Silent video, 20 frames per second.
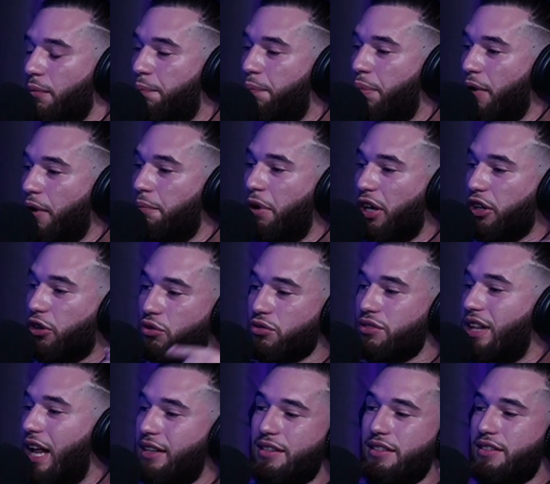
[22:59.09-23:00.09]
Yeah. But
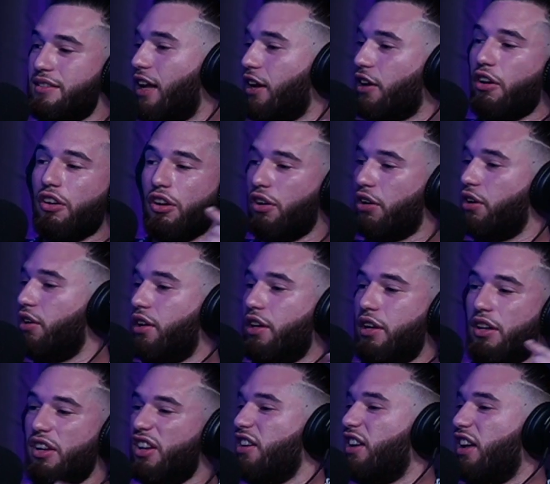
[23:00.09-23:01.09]
those lessons that you're
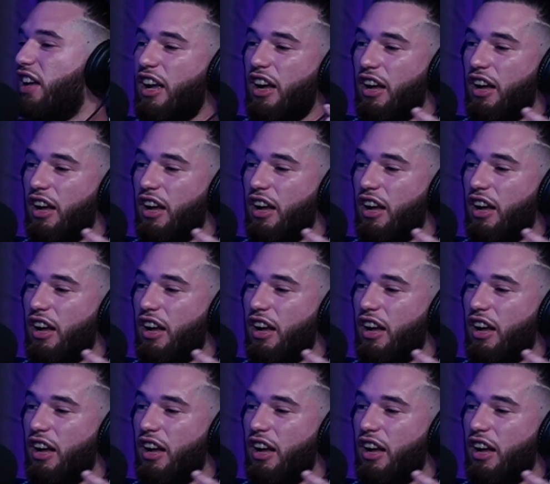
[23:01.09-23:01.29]
learning,